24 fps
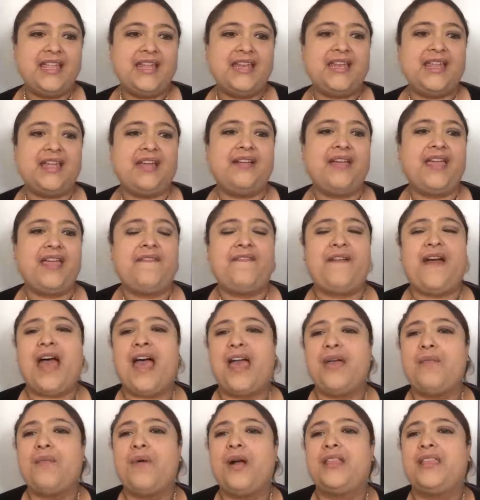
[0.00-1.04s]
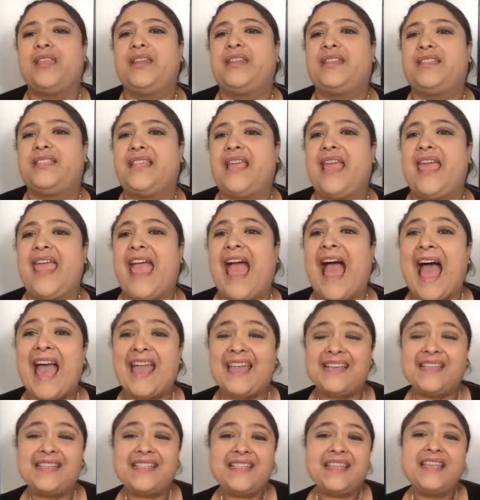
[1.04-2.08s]
Now, if I wanted to say
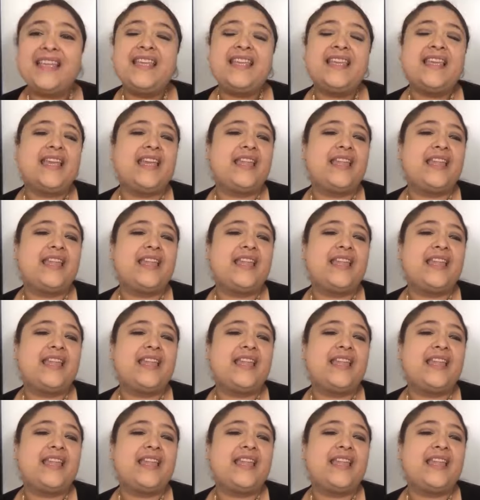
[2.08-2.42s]
I sing